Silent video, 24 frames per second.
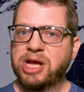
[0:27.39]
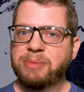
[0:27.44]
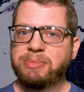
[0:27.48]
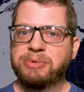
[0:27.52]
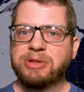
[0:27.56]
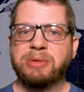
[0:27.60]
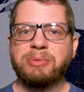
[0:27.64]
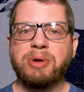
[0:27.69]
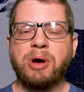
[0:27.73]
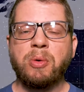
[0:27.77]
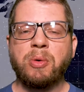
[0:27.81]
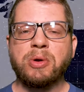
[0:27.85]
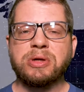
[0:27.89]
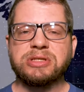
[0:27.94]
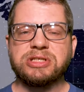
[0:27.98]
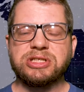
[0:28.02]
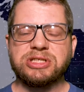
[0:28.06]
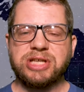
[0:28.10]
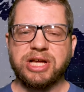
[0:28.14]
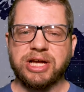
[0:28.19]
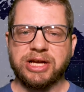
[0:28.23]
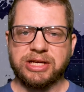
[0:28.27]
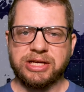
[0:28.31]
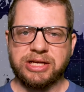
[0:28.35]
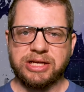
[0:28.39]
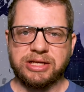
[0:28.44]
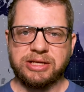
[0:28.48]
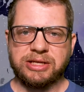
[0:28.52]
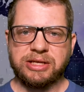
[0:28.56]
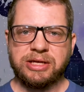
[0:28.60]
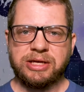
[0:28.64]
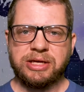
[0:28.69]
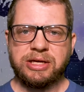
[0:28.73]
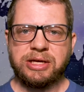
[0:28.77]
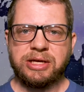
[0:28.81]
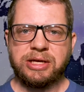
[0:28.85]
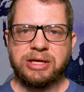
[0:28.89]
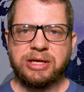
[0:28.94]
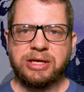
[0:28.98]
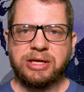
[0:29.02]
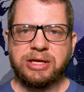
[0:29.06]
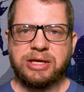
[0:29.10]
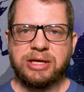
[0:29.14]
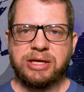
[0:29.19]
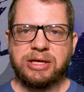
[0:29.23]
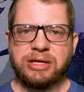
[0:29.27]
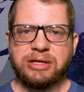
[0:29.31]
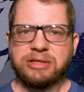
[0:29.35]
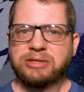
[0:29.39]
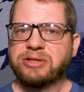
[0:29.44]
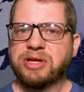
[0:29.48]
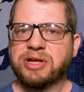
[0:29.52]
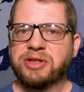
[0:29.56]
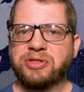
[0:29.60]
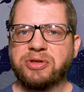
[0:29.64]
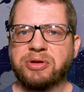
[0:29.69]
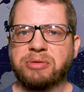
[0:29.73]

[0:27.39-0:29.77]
happens about once a decade. It's like